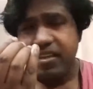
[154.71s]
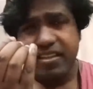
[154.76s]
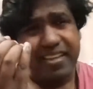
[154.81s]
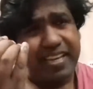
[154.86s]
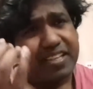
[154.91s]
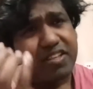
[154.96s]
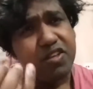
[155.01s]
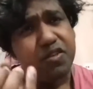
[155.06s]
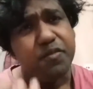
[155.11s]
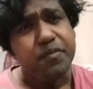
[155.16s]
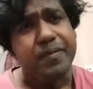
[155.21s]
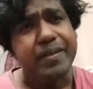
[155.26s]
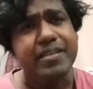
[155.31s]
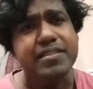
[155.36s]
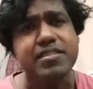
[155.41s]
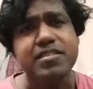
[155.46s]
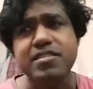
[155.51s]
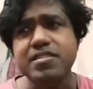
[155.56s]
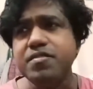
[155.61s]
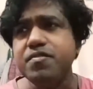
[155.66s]
Can you
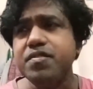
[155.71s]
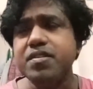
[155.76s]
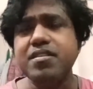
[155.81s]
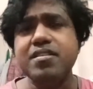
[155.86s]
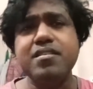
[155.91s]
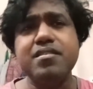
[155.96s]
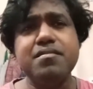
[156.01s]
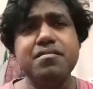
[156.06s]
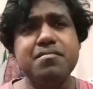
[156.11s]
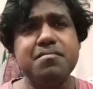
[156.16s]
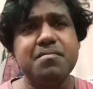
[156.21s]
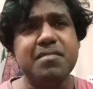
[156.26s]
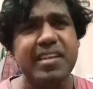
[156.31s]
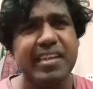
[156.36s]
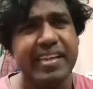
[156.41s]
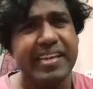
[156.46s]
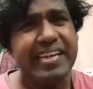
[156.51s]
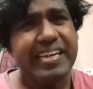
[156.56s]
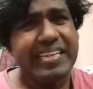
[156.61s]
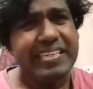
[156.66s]
imagine if the
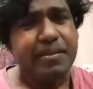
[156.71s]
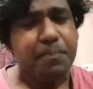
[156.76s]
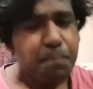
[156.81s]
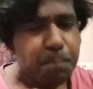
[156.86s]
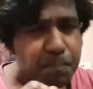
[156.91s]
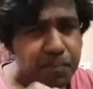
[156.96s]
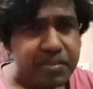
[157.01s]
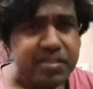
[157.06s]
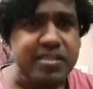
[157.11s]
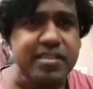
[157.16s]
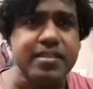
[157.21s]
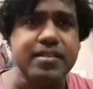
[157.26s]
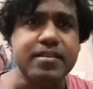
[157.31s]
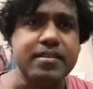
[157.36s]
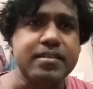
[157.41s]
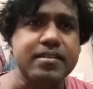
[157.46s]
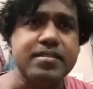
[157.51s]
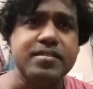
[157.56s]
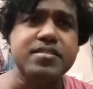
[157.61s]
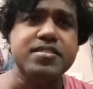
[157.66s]
8-month
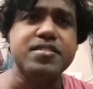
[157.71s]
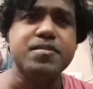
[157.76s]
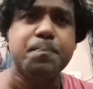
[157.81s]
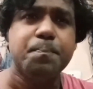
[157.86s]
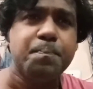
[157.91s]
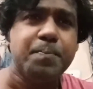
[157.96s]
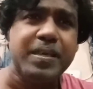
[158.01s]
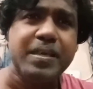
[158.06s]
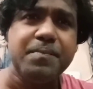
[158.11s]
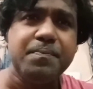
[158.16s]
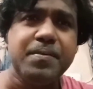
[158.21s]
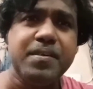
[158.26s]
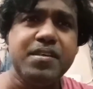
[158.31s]
girl's baby,